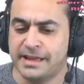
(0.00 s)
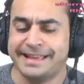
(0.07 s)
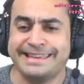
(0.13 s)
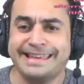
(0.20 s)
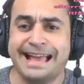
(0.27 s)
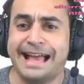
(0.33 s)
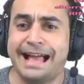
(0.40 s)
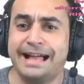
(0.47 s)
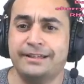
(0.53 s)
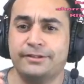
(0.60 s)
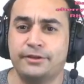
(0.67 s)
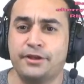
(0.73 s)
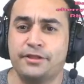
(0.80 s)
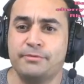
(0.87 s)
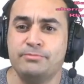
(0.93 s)
Yeah, a
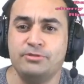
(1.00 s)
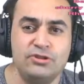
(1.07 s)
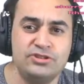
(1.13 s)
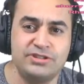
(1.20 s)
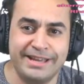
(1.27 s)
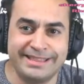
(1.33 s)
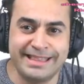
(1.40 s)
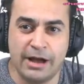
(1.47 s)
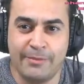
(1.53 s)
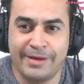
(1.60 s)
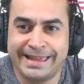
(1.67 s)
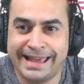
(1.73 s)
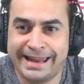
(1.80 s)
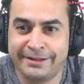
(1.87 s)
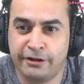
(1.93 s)
lot of the music that we're
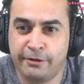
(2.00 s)
getting,